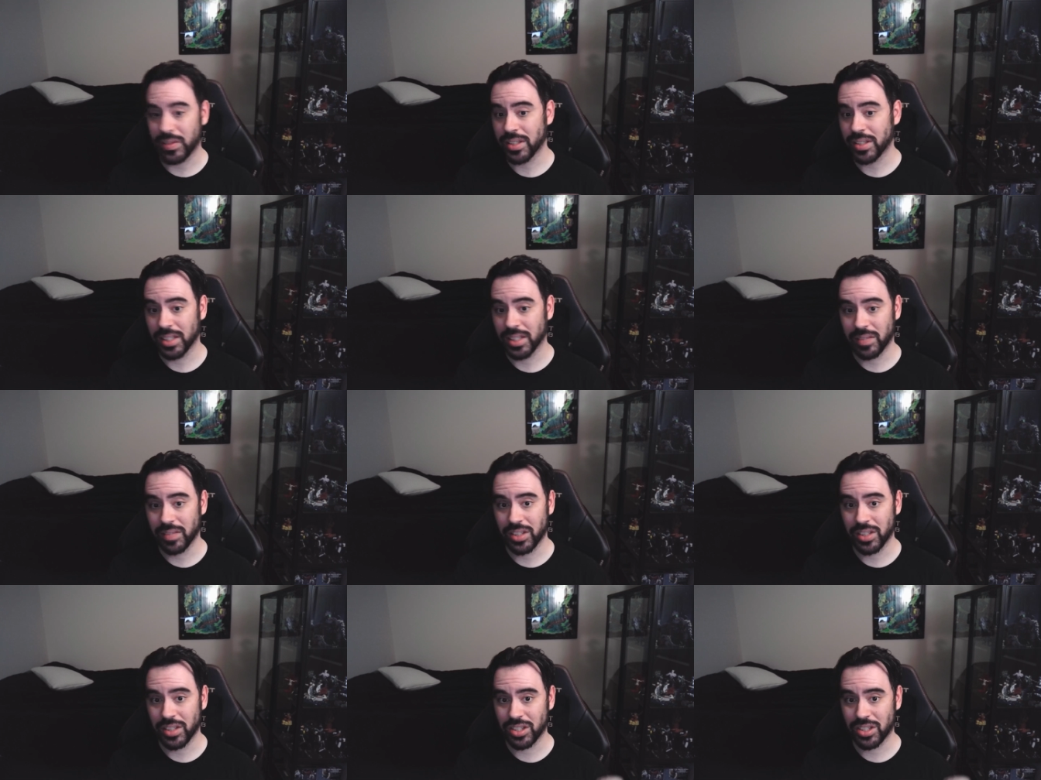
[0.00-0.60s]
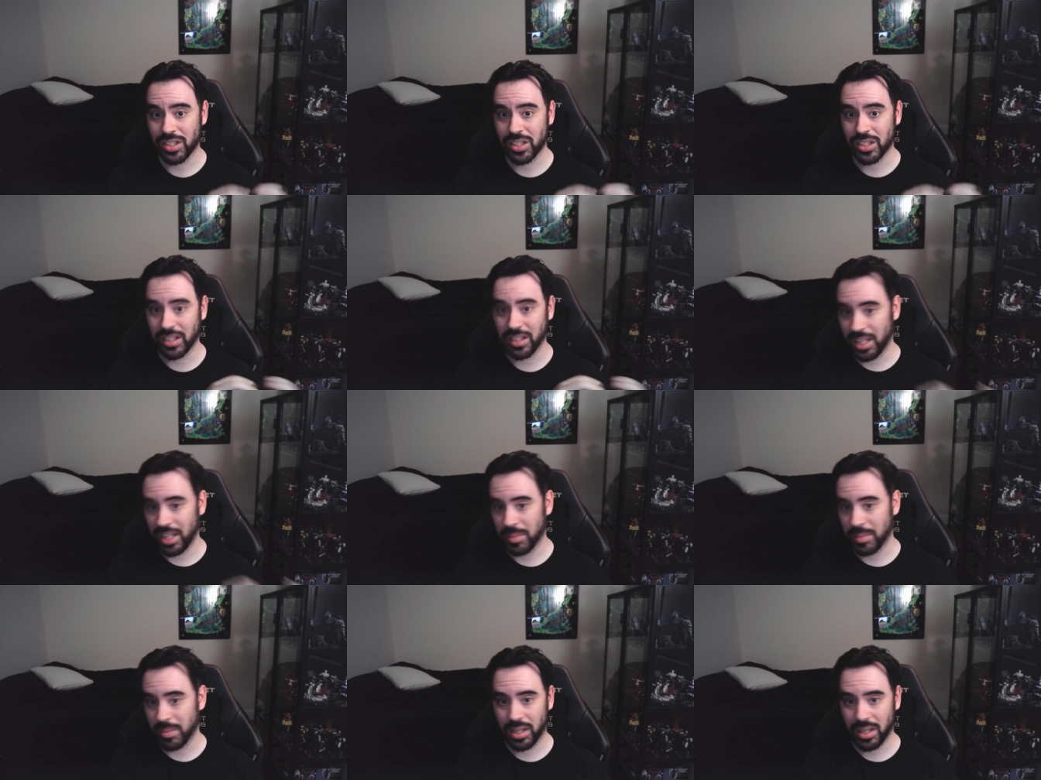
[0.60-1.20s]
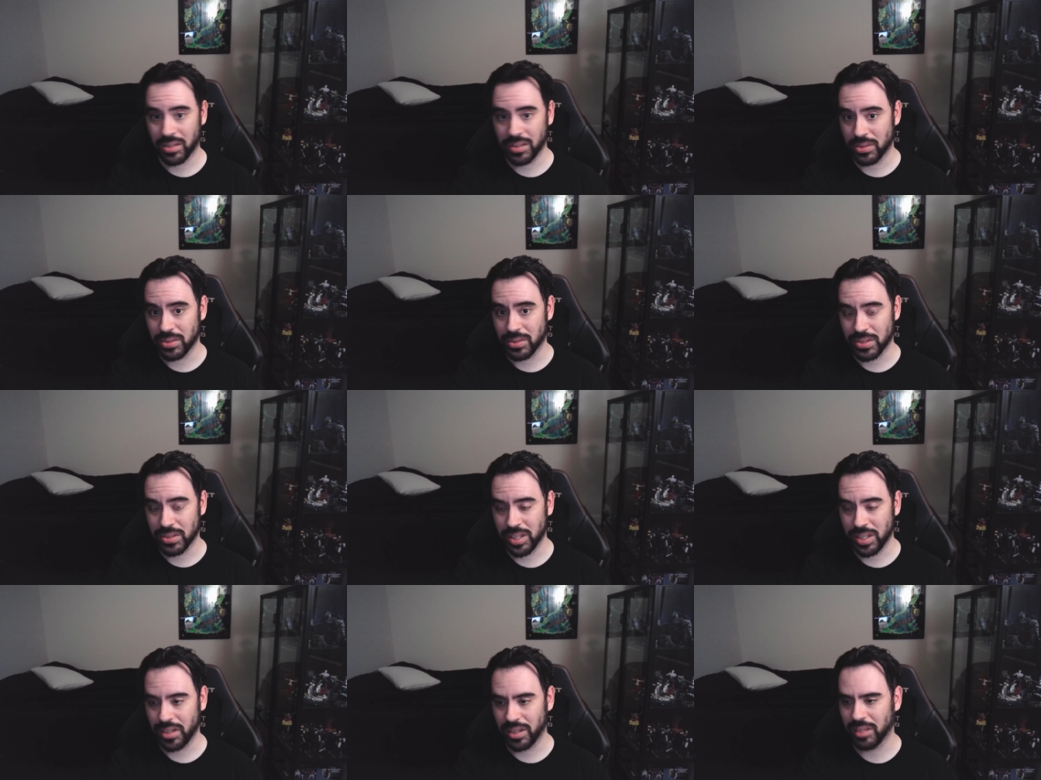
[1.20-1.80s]
television and game console
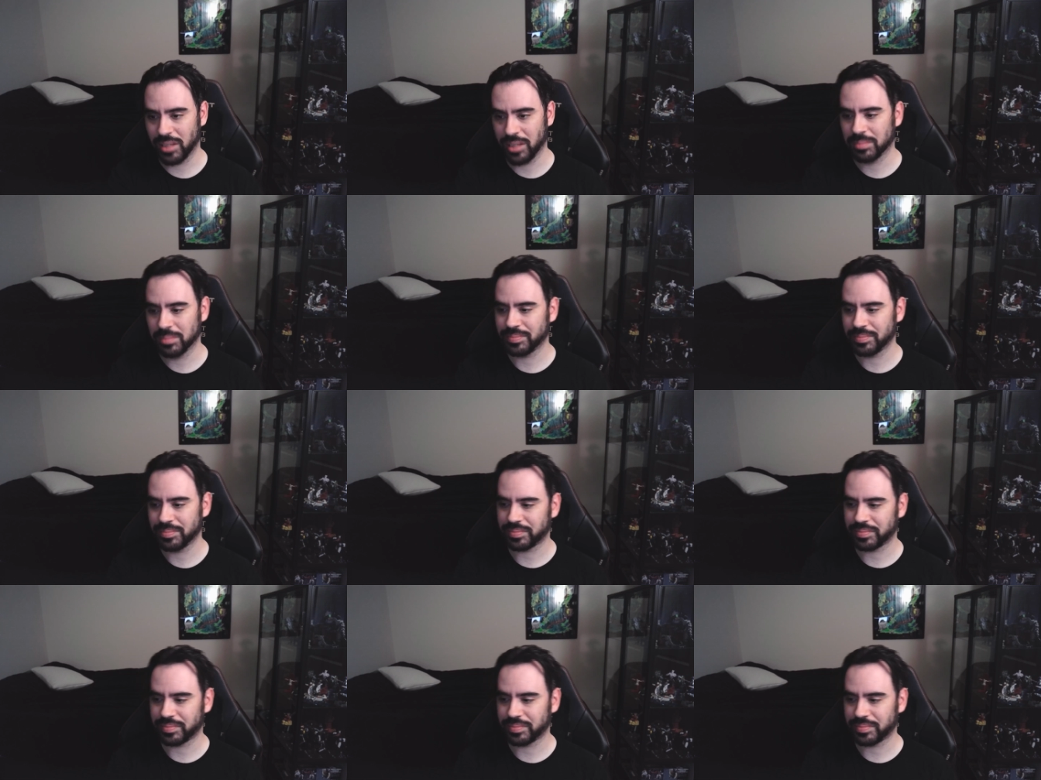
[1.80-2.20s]
setup.